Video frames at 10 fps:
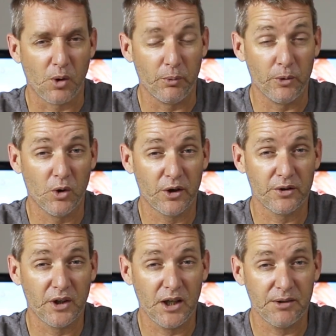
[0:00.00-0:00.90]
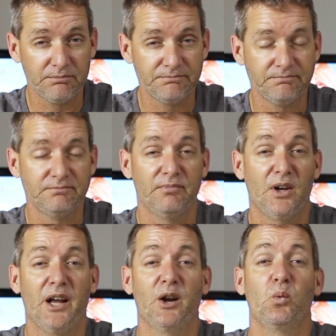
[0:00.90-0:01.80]
what we want on there
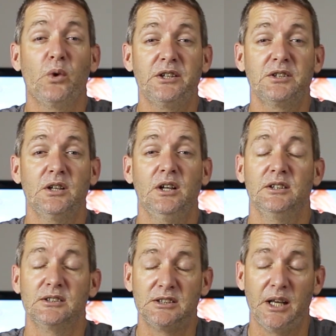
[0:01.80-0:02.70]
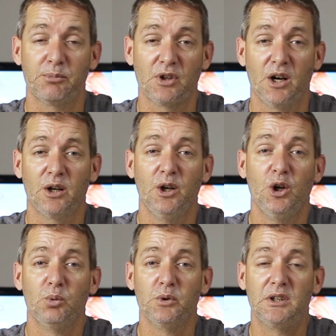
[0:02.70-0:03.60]
and I wish that Samsung
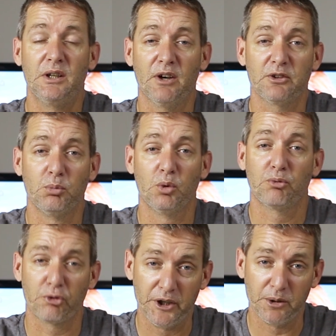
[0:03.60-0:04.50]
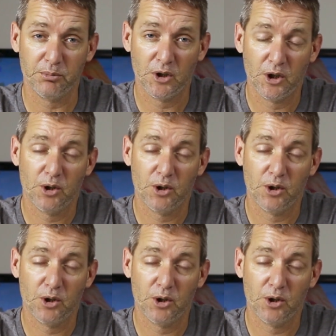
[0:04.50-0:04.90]
would give us more freedom